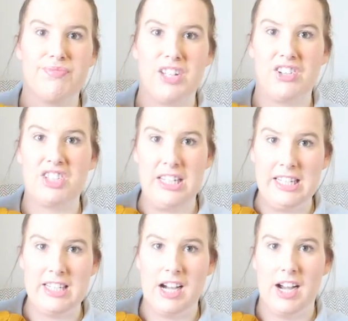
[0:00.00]
they're
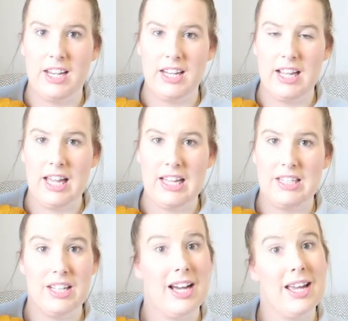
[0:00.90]
teeny tiny
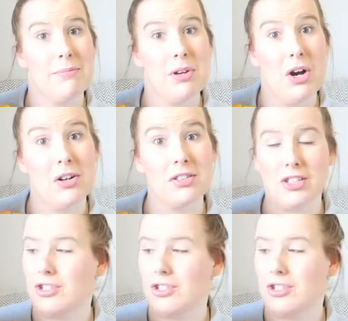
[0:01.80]
and I am not.